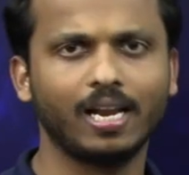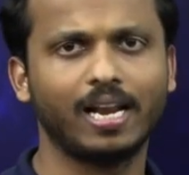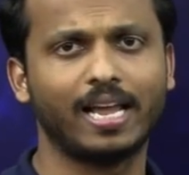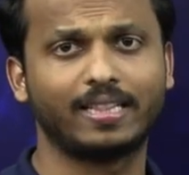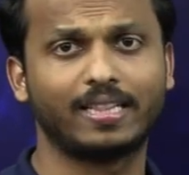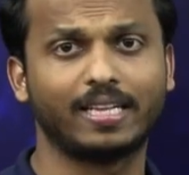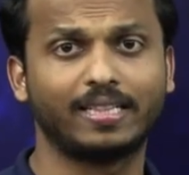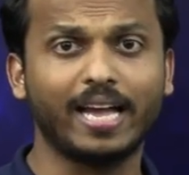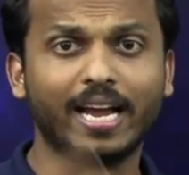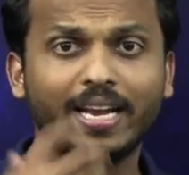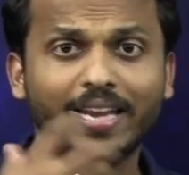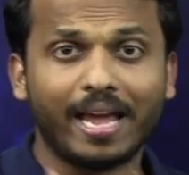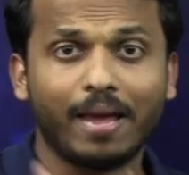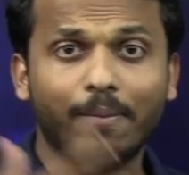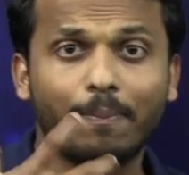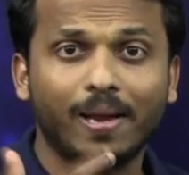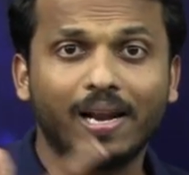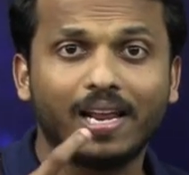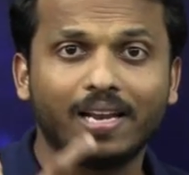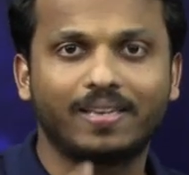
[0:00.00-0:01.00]
Like that. That
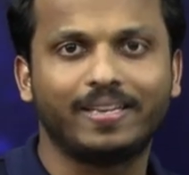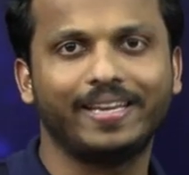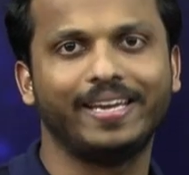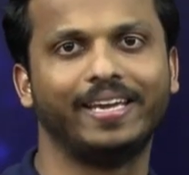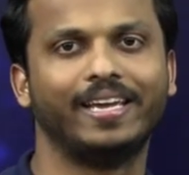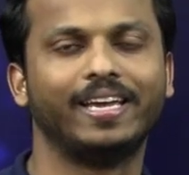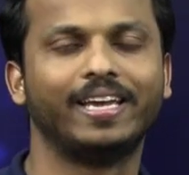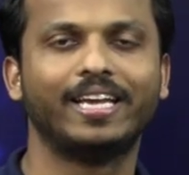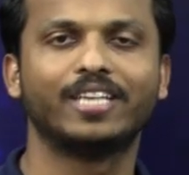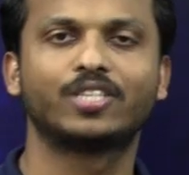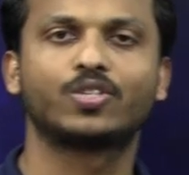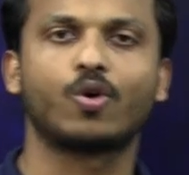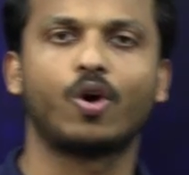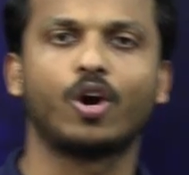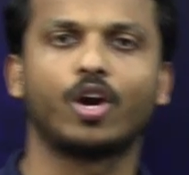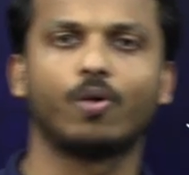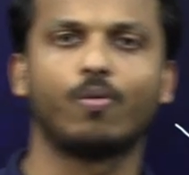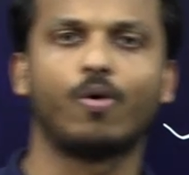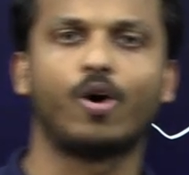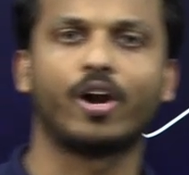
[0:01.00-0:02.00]
ability is
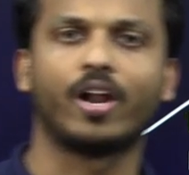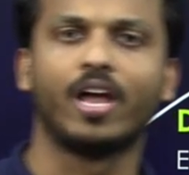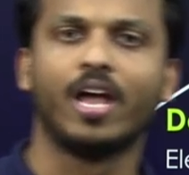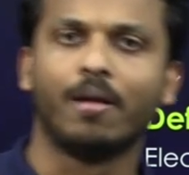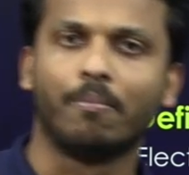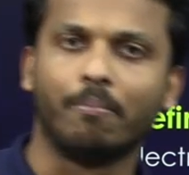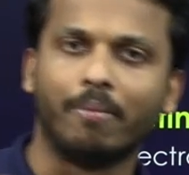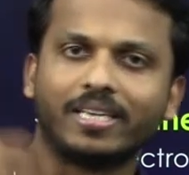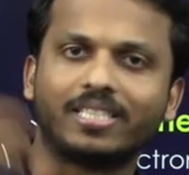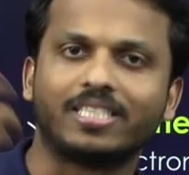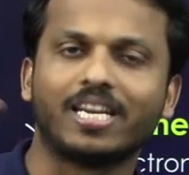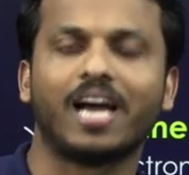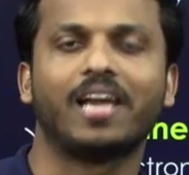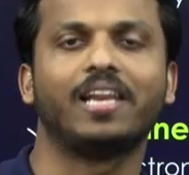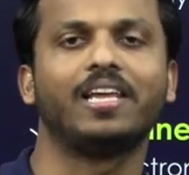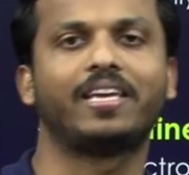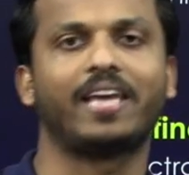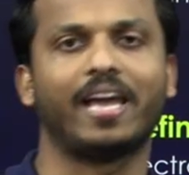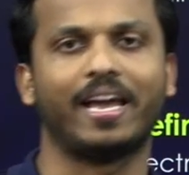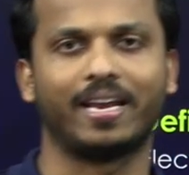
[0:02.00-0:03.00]
called what?
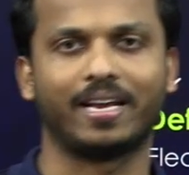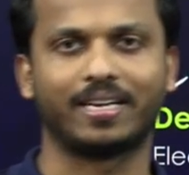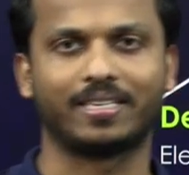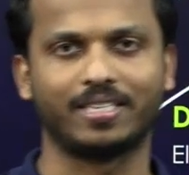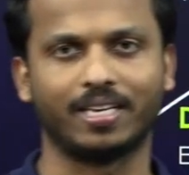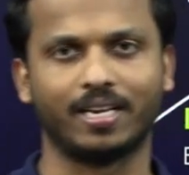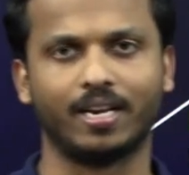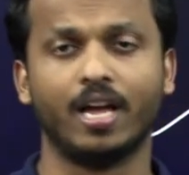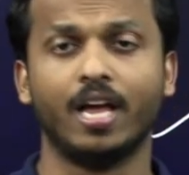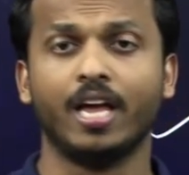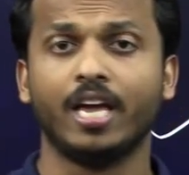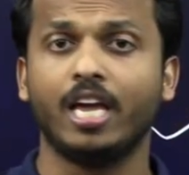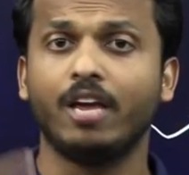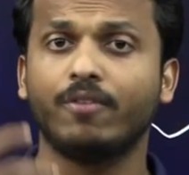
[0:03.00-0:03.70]
Metallic character.